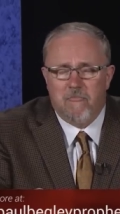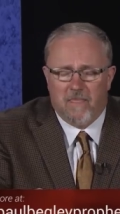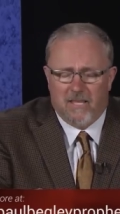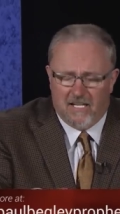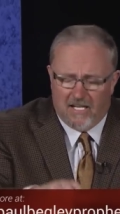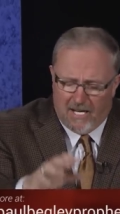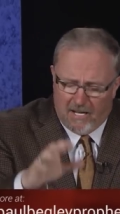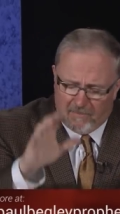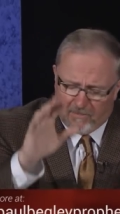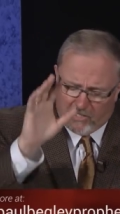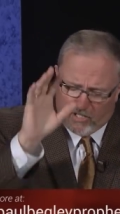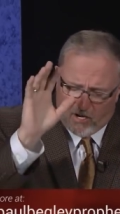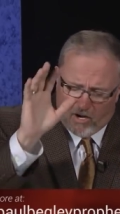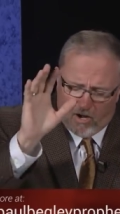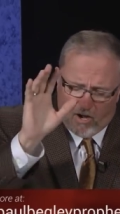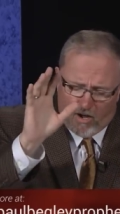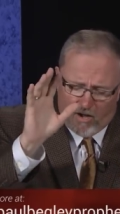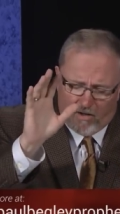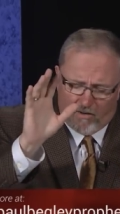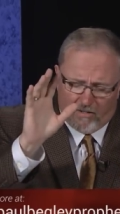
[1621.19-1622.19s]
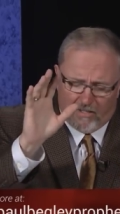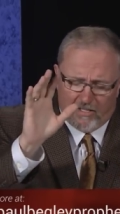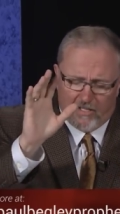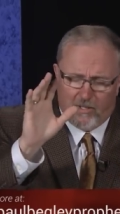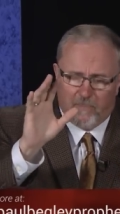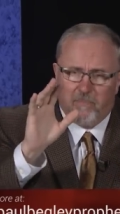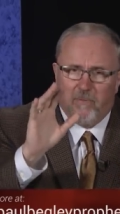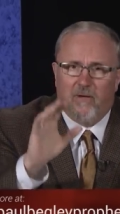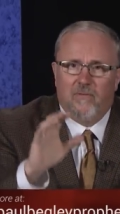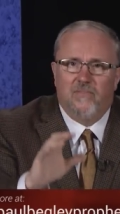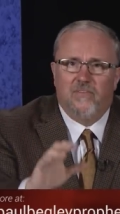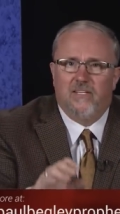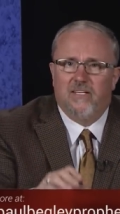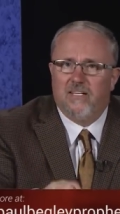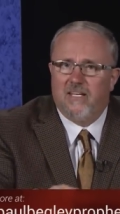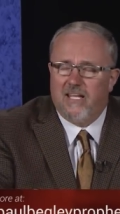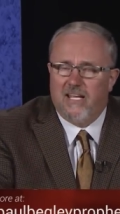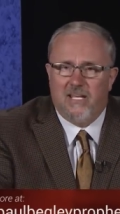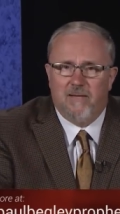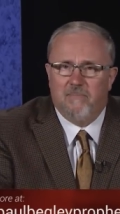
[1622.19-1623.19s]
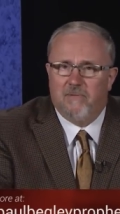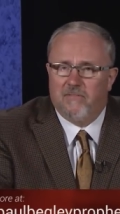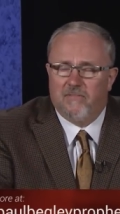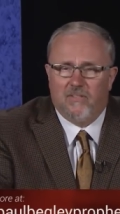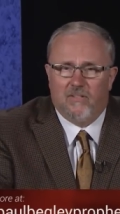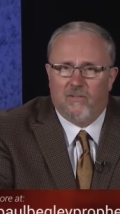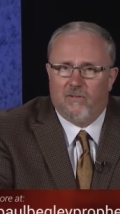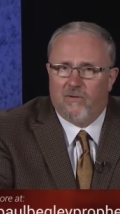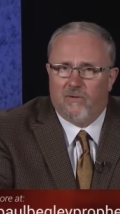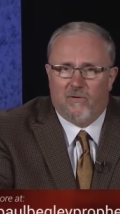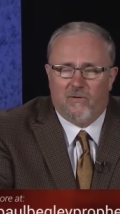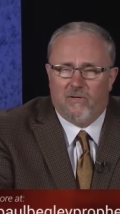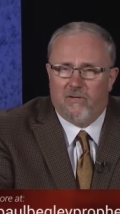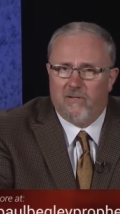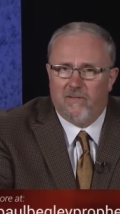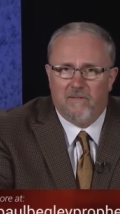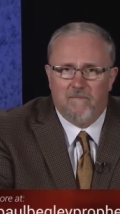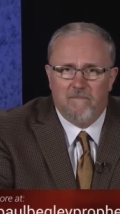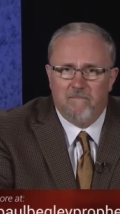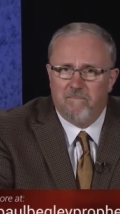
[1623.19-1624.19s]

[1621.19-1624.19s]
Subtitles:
and I'm calling upon the name of the Lord.